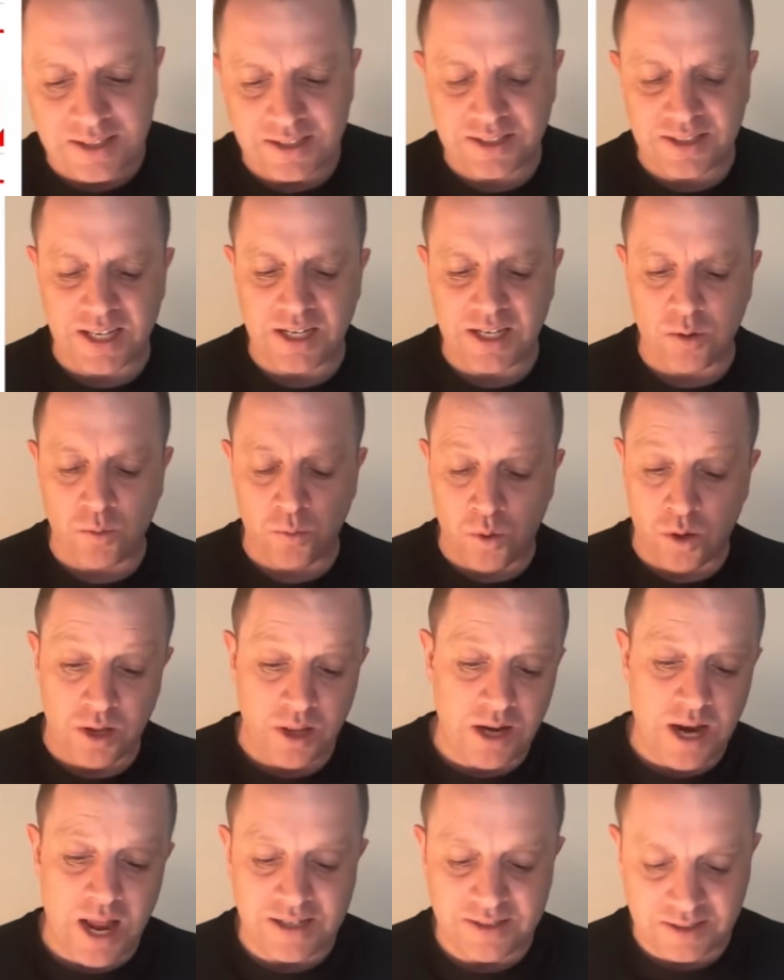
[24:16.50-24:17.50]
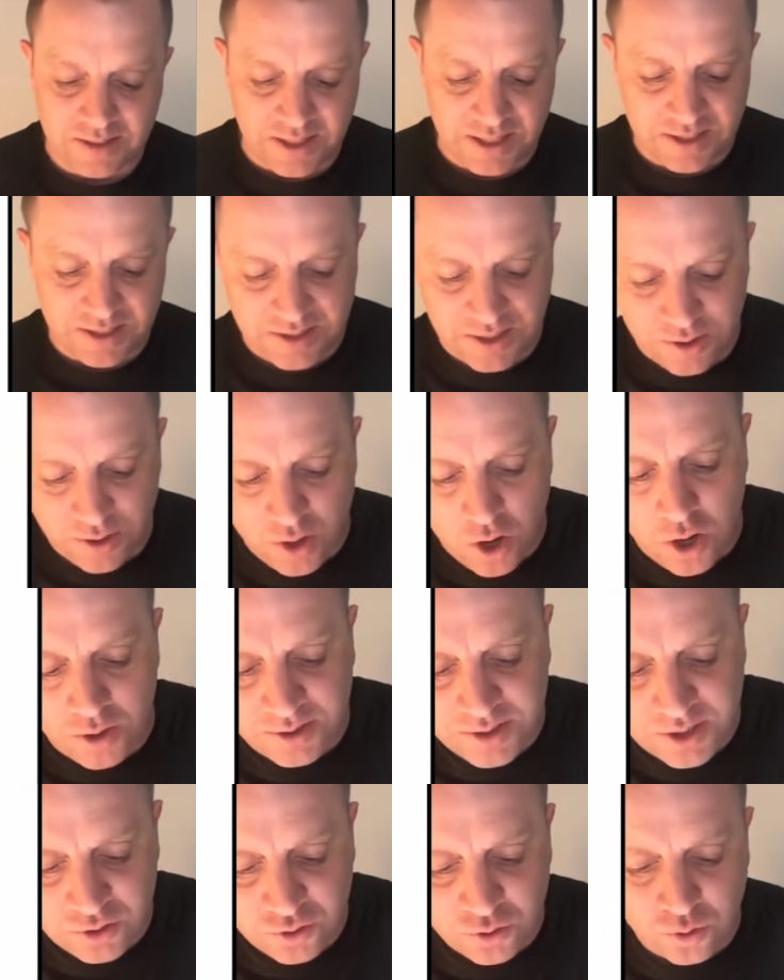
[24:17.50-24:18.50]
thing, one of the last things here on
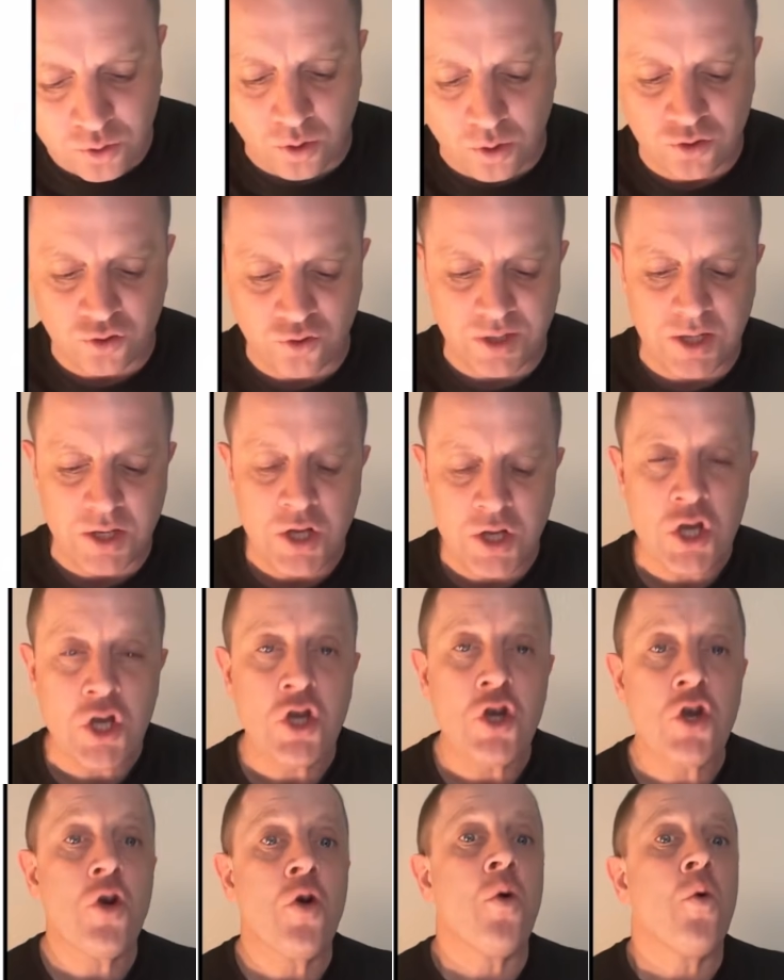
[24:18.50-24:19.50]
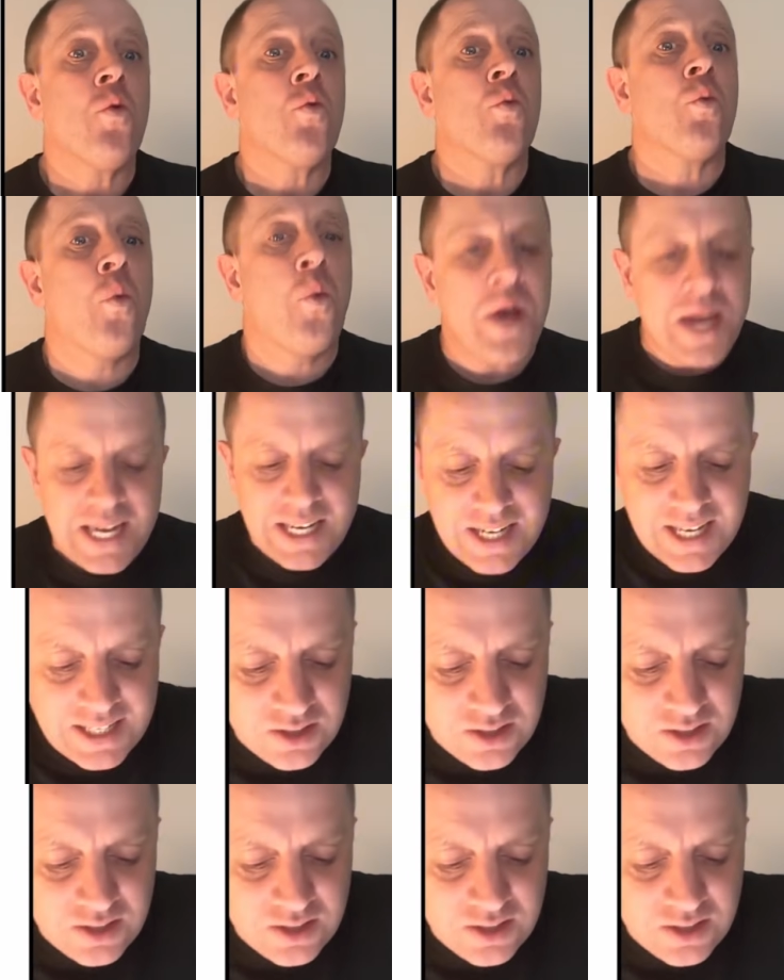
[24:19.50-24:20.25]
tissue culturing. We need to